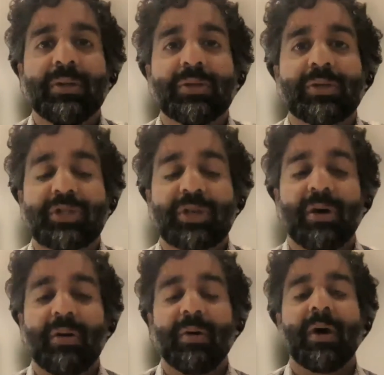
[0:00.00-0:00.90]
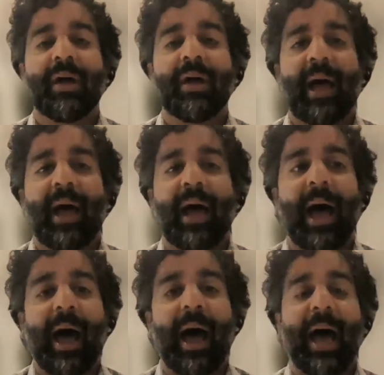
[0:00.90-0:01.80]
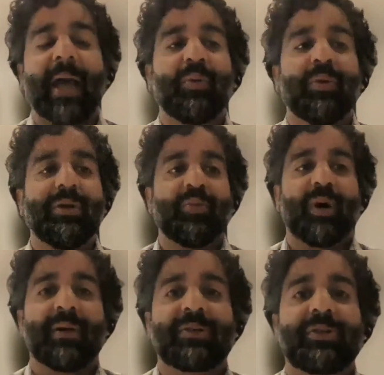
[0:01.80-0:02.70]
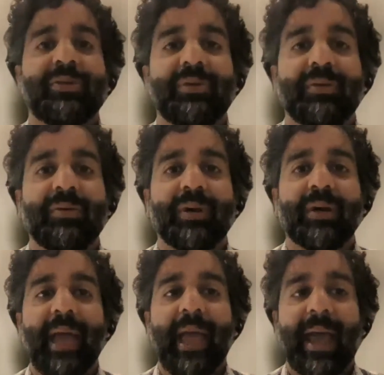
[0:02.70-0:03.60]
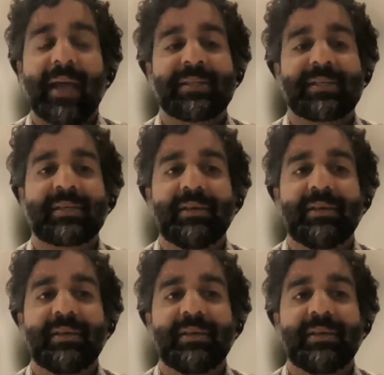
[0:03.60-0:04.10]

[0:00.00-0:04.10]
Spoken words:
So I would want to ask